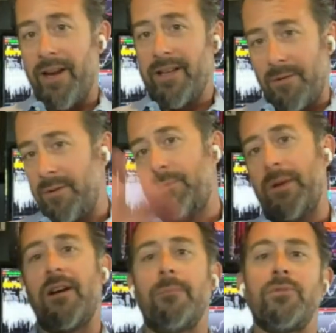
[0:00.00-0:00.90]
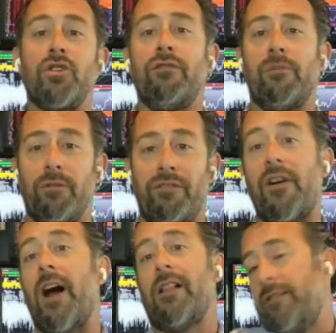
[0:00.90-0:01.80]
right? It's it's been an observable
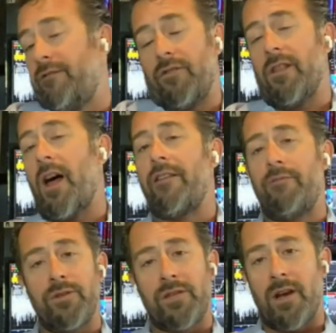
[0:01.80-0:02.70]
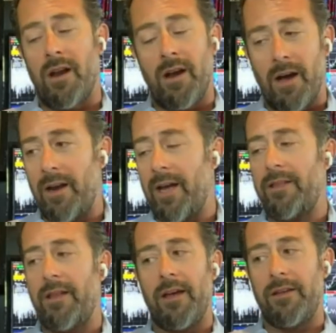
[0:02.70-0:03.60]
folly for a lot of what's gone on.
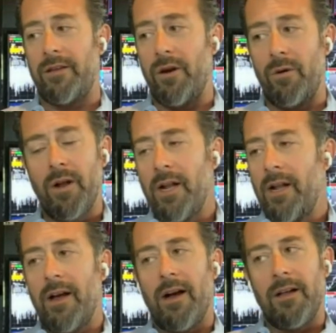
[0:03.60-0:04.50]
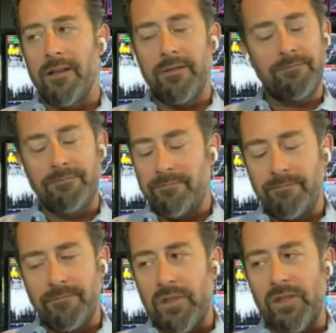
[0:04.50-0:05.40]
At, at you know, uh,
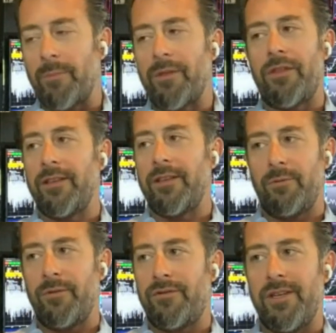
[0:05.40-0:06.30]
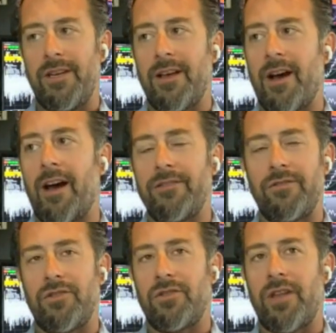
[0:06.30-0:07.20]
some of the things that we've seen at the
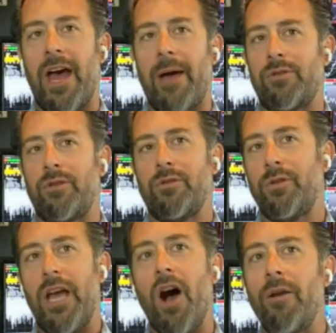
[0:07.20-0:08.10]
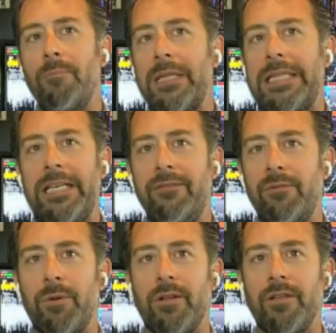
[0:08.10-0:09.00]
highs are just absolutely
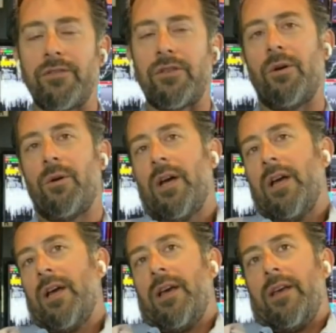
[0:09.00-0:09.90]
unbelievable. So,